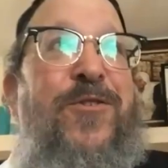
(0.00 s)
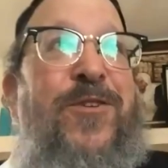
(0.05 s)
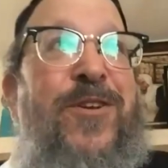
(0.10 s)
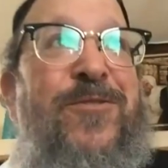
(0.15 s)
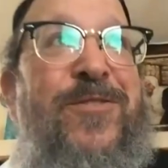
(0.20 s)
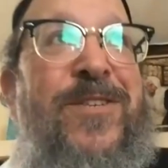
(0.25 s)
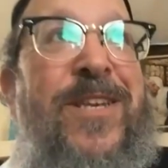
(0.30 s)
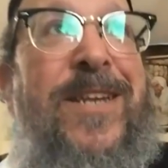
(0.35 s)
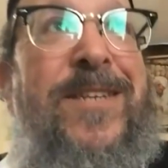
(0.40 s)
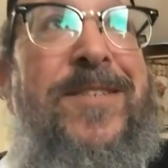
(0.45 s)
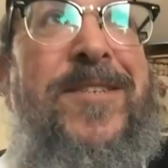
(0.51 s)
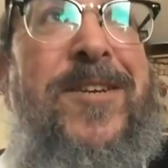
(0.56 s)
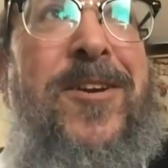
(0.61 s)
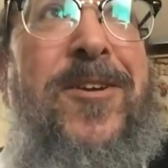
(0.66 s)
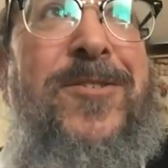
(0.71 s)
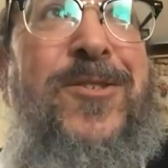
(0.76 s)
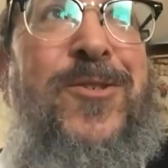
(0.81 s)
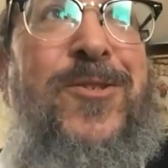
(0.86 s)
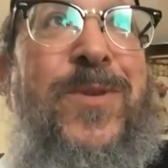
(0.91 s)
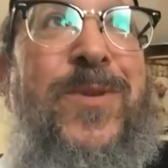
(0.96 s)
few years on his
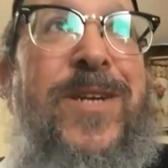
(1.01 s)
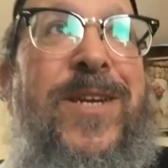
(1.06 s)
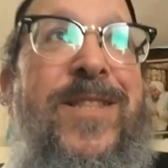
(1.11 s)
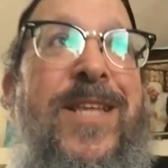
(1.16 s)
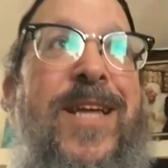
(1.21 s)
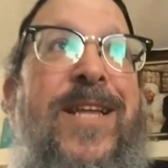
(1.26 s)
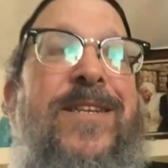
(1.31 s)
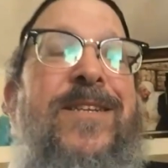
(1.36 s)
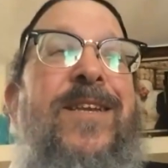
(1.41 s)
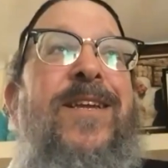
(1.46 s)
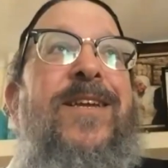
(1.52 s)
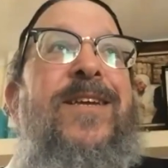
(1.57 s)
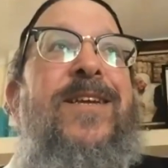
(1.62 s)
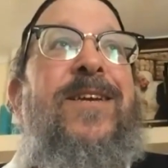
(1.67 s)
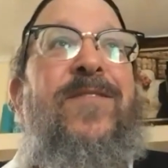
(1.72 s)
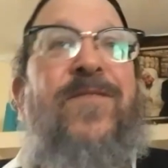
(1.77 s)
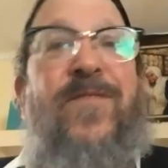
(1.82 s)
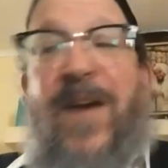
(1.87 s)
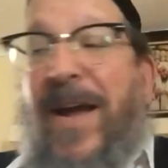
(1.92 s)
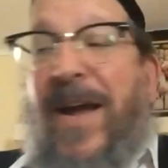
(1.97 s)
country, and then
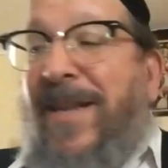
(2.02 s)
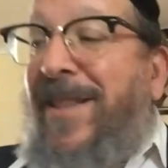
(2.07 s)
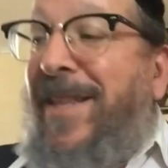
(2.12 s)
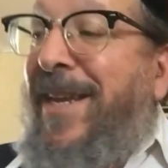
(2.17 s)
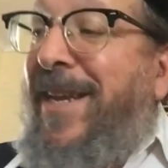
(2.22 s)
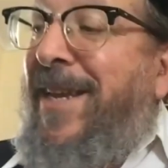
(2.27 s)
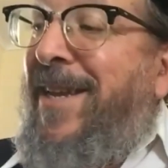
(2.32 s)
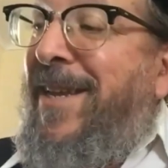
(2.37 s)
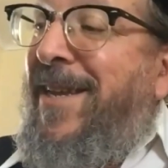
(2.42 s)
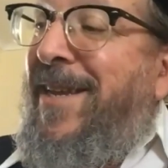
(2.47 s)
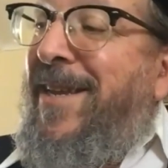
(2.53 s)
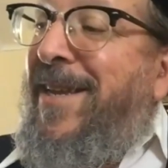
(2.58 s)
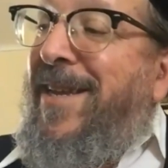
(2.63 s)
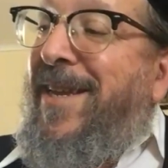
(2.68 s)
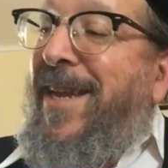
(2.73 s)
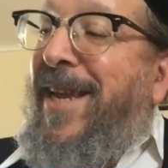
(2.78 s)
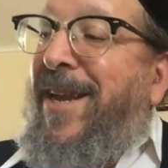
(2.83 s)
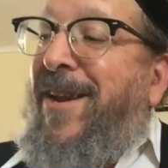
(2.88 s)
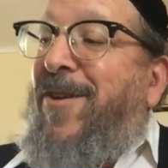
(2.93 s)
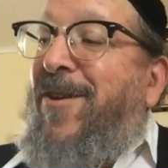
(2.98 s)
finally,
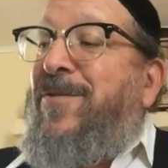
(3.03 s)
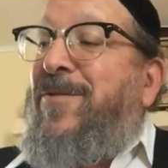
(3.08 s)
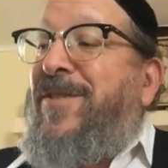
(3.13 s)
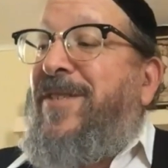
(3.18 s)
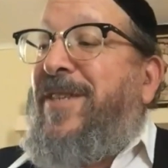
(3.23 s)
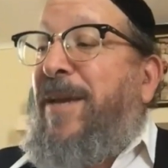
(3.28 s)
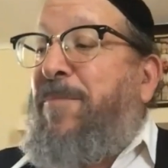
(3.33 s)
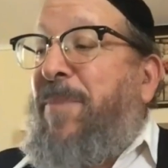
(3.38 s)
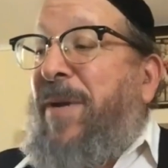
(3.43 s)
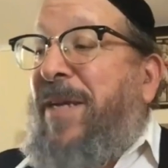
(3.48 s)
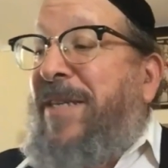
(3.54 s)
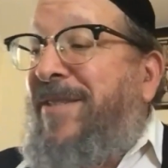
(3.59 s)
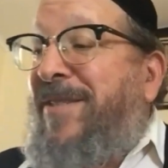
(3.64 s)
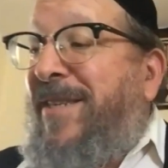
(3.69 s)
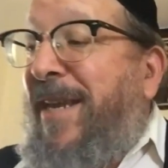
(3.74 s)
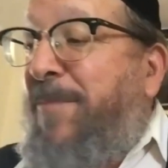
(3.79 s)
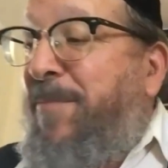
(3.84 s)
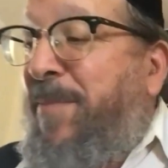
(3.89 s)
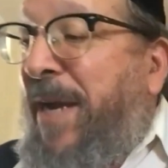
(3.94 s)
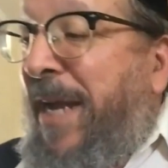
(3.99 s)
you know, step by
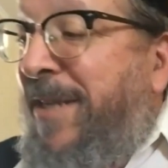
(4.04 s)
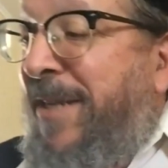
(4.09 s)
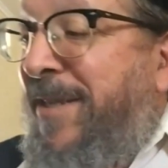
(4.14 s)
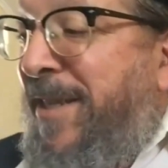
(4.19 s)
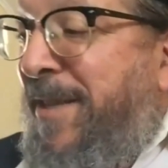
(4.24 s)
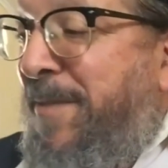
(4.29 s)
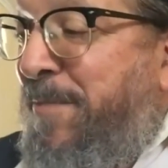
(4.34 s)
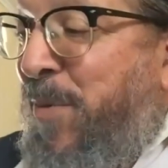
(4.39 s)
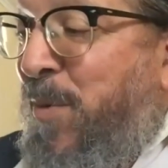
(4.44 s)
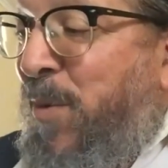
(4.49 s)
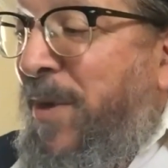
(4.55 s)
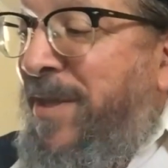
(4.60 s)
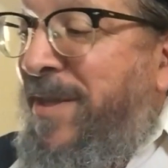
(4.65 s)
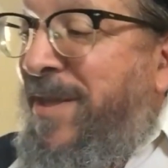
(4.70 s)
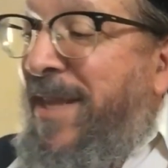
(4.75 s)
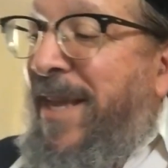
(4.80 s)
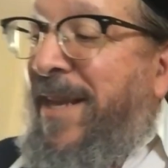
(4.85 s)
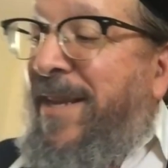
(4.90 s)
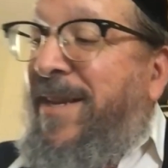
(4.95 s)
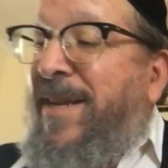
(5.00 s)
step, got to the point
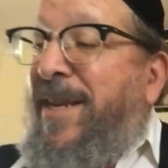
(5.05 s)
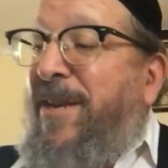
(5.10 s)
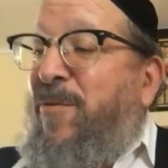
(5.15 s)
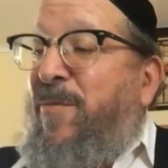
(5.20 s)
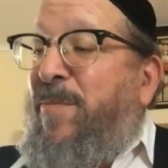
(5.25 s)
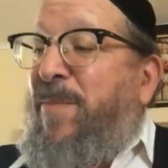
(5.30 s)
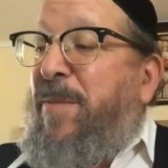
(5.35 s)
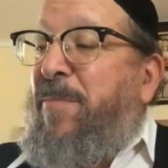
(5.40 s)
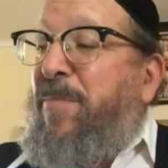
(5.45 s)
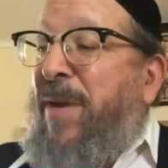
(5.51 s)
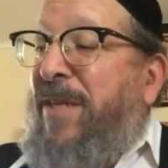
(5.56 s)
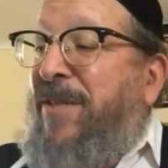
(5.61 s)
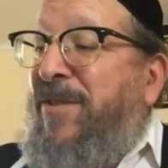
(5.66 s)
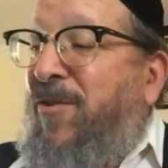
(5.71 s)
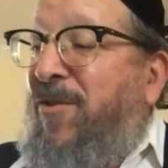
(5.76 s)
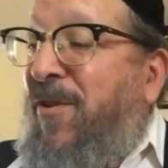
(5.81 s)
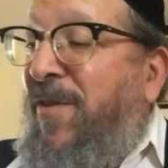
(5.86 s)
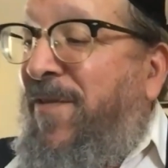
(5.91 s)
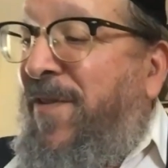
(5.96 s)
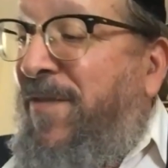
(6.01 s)
that he would be
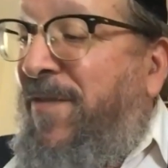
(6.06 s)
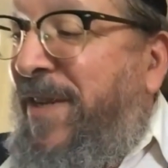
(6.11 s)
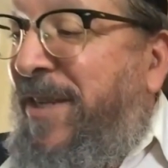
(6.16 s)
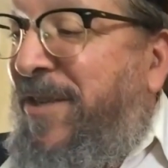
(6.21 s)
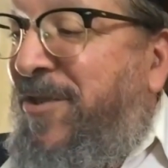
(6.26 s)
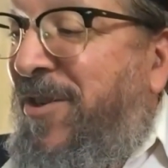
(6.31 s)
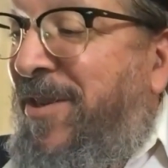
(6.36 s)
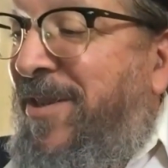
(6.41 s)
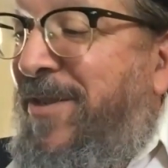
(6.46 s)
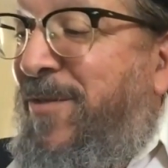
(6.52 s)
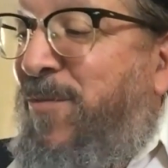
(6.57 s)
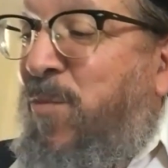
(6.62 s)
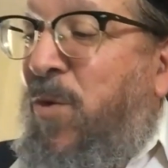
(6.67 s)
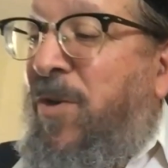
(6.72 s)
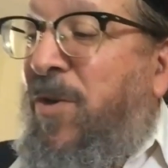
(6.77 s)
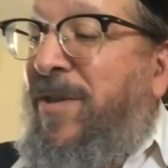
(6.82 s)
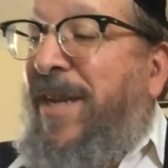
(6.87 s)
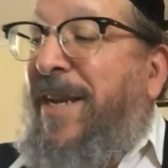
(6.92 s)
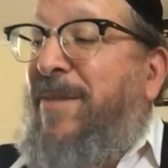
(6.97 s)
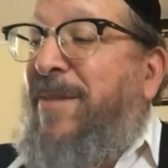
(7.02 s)
best off if he just
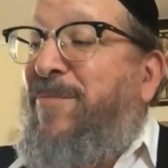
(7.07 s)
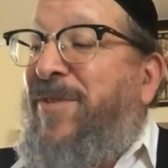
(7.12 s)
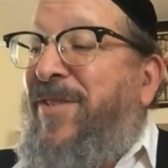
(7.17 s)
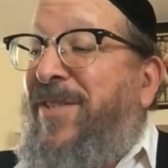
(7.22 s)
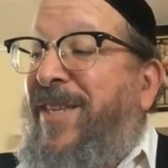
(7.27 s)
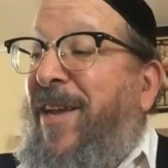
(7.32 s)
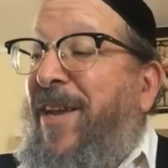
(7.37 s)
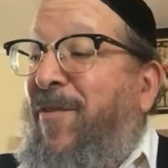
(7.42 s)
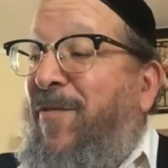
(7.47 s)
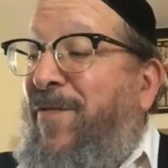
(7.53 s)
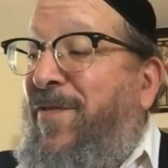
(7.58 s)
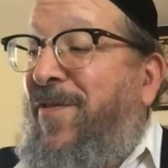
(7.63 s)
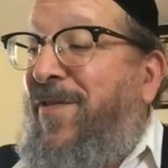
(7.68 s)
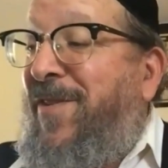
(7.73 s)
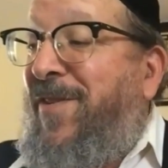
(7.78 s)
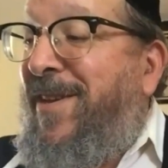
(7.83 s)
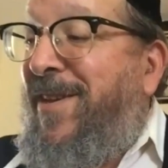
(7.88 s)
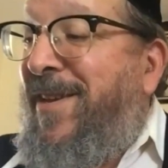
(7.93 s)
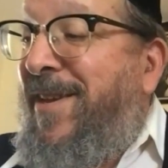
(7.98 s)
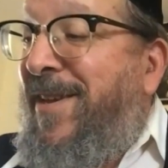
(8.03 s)
worked on himself.
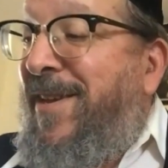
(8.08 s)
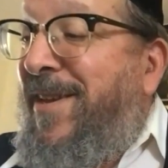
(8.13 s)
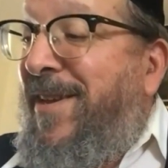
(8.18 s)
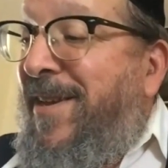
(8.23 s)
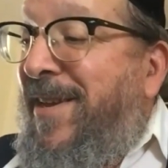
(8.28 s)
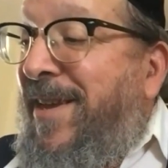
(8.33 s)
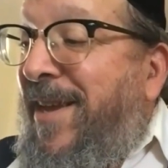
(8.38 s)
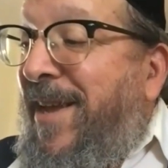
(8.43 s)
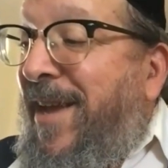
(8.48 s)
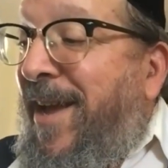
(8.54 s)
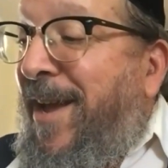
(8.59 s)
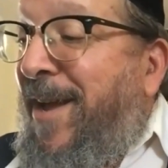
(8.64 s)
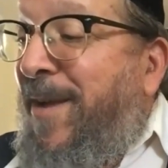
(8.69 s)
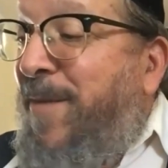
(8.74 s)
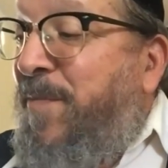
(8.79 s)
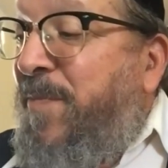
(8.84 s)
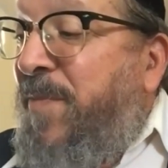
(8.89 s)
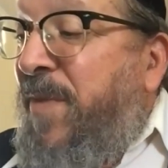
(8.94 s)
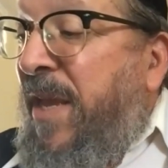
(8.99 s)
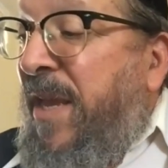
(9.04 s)

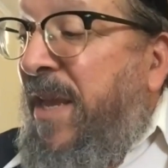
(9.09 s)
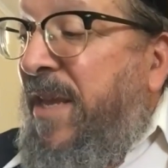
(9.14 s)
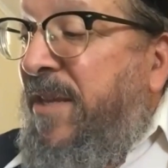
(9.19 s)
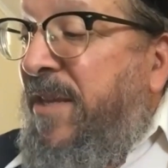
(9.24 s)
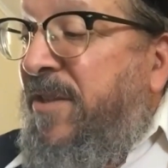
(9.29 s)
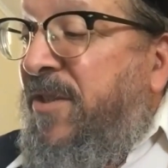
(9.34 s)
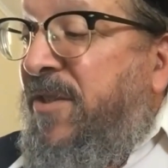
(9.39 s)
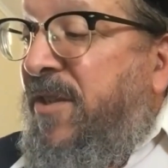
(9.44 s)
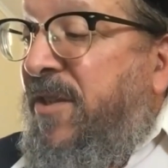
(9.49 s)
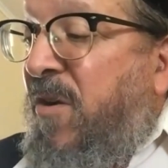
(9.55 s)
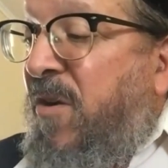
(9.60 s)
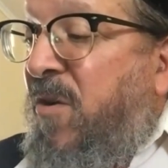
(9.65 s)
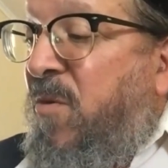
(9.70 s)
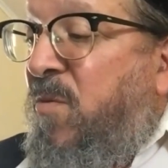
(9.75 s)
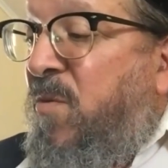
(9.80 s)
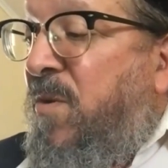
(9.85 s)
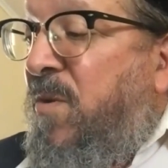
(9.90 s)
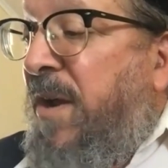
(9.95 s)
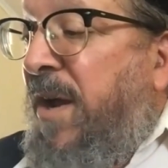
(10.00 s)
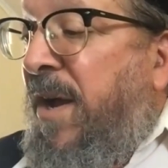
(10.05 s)
Um,
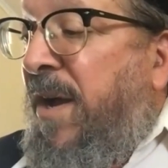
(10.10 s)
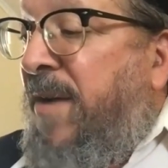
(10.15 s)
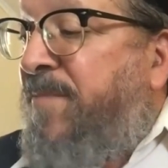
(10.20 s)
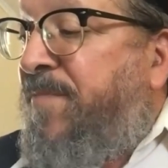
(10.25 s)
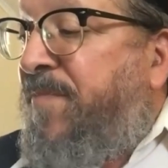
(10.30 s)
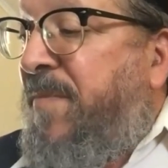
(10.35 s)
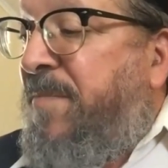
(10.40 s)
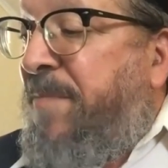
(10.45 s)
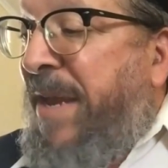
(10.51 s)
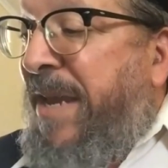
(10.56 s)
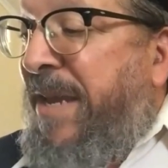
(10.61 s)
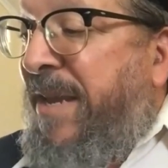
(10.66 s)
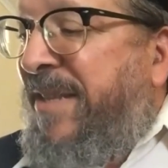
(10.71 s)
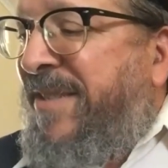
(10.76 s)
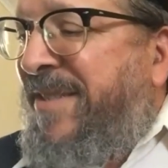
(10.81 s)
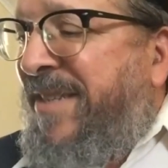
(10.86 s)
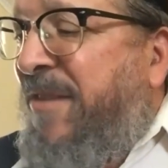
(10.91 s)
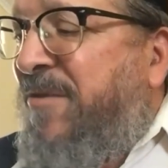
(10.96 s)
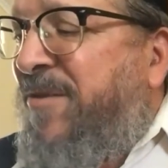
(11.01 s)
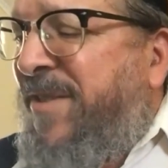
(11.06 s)
so um, may,
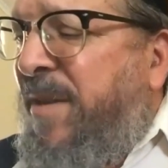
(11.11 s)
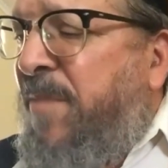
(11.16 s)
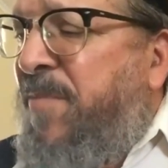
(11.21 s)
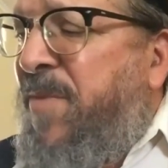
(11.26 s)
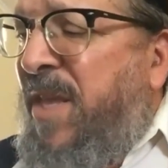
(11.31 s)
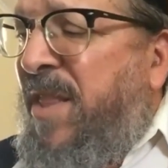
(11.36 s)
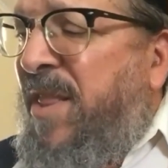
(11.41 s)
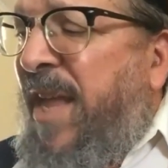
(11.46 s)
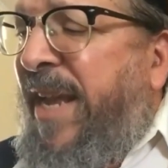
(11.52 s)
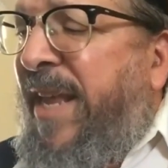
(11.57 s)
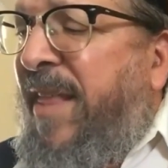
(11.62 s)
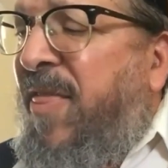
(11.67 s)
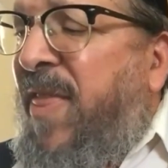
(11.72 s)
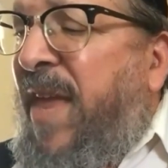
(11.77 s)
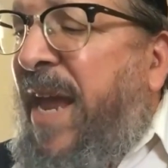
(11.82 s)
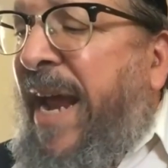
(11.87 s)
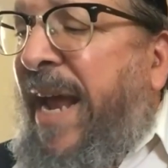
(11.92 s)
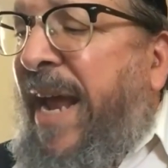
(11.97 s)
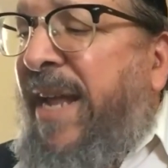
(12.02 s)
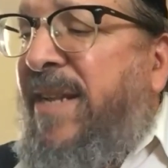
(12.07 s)
it sounds something like
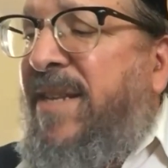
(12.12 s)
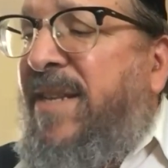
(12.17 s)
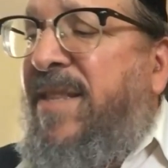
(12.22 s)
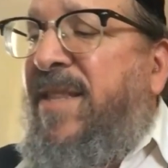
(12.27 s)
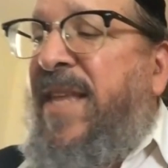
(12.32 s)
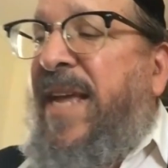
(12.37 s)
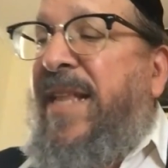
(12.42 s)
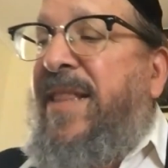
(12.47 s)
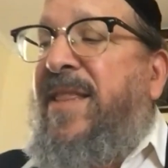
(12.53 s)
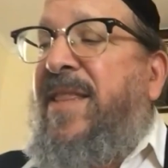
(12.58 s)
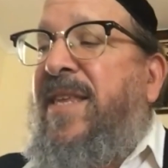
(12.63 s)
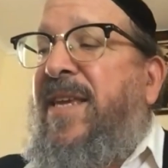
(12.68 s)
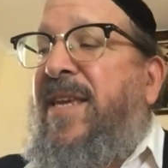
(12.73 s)
that. That